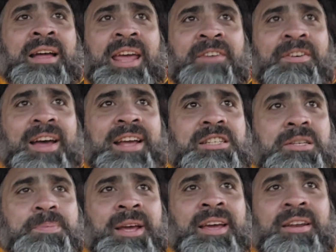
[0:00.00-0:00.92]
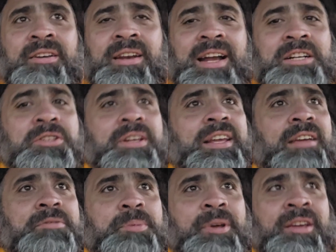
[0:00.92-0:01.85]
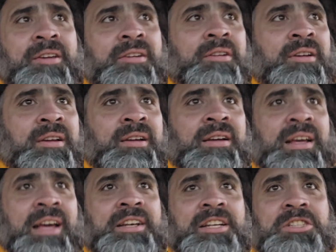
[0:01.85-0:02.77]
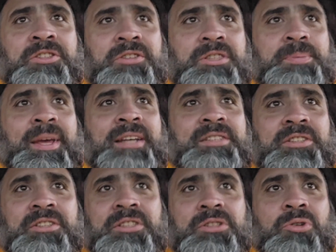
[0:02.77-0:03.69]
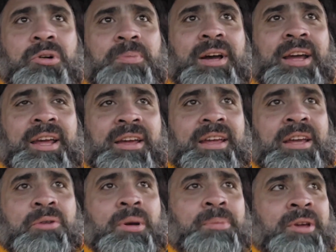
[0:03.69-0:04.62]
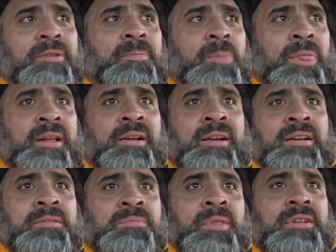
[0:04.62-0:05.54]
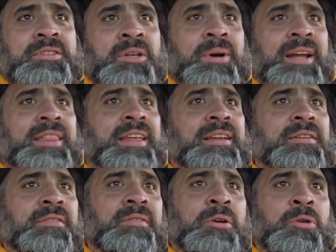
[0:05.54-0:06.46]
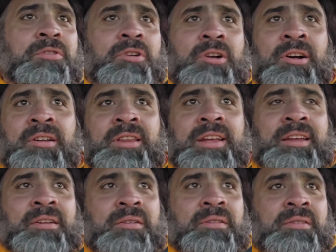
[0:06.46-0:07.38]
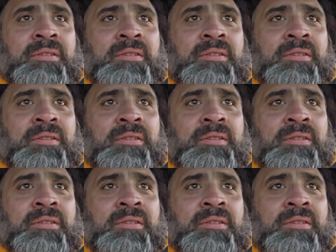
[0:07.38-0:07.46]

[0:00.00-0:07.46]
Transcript: If I expand, it actually gives me additional space to store my equipment. So I think overall the